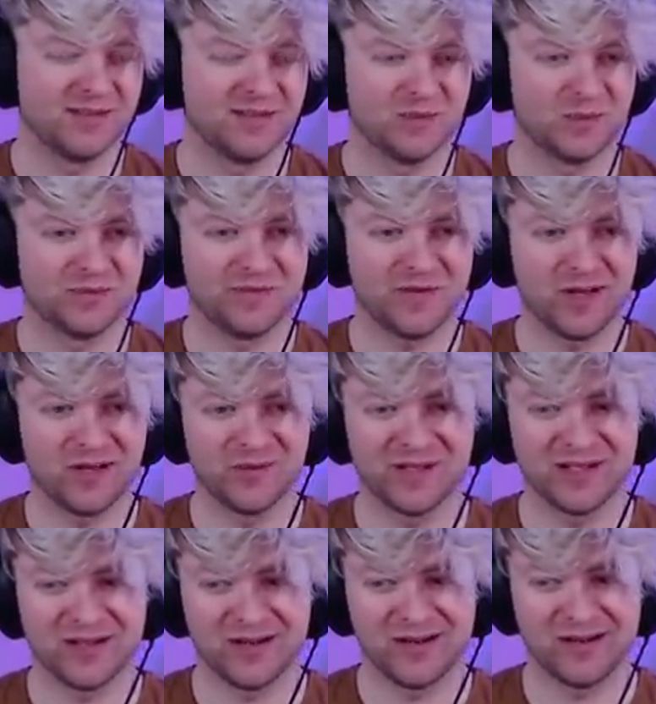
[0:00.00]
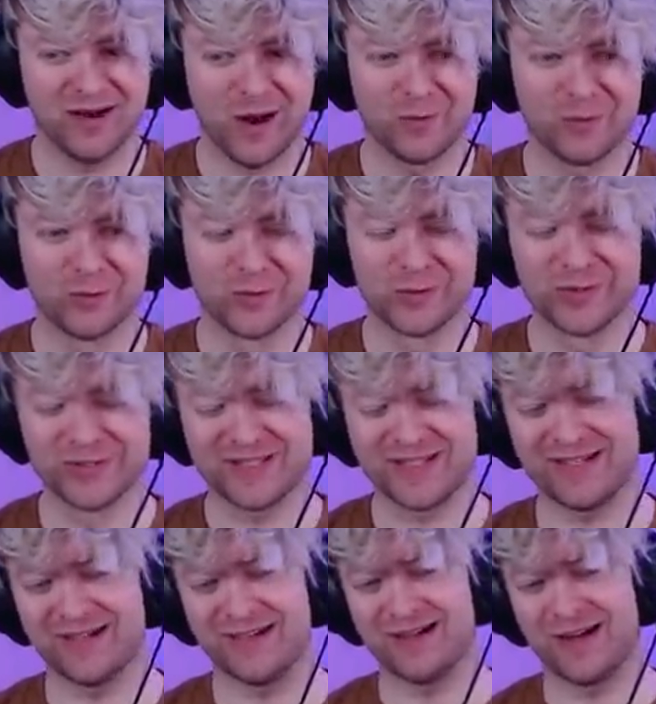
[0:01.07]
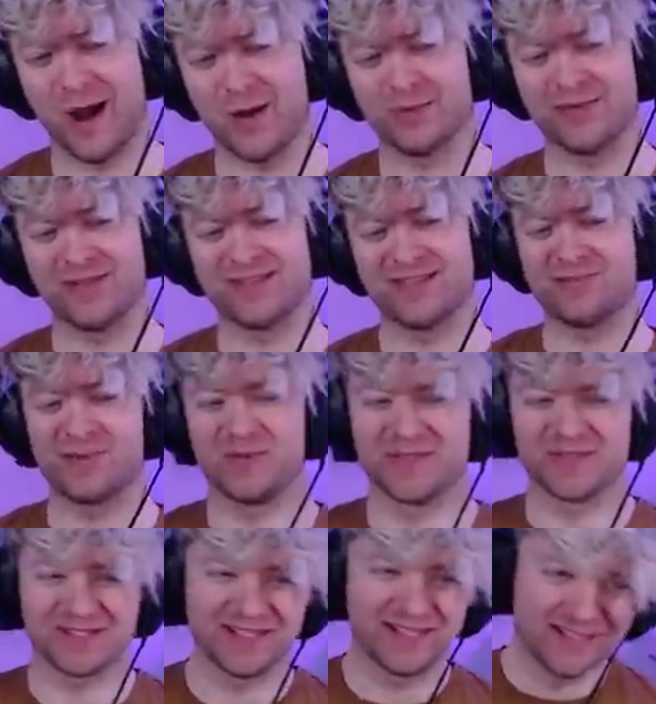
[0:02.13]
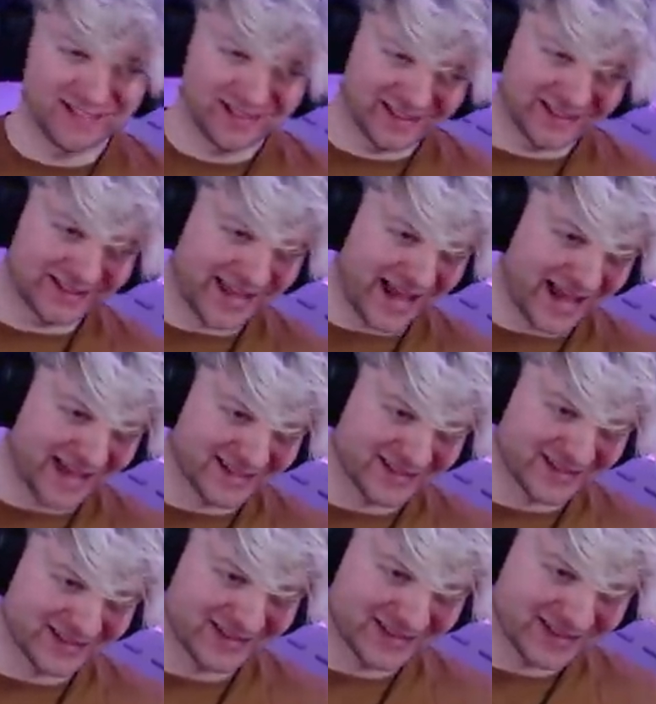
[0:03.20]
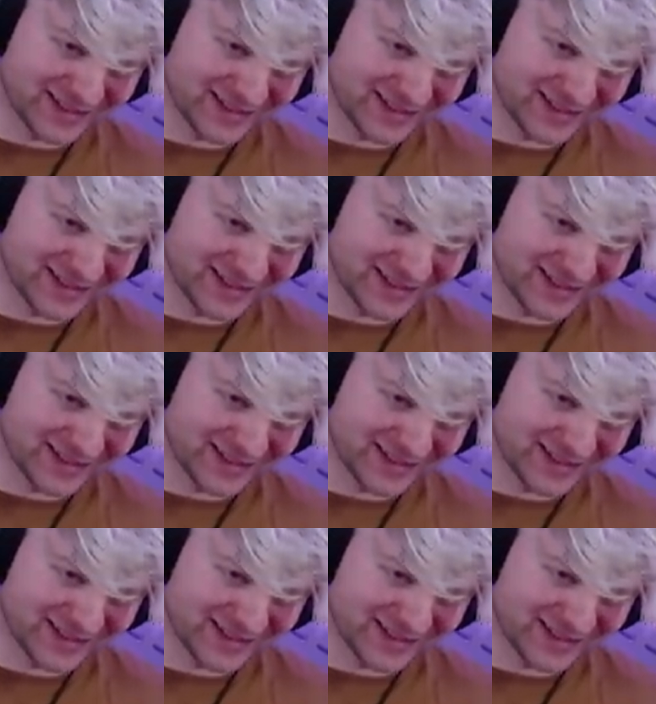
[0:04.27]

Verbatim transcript: We're following our, our rules here, our principles. He castles.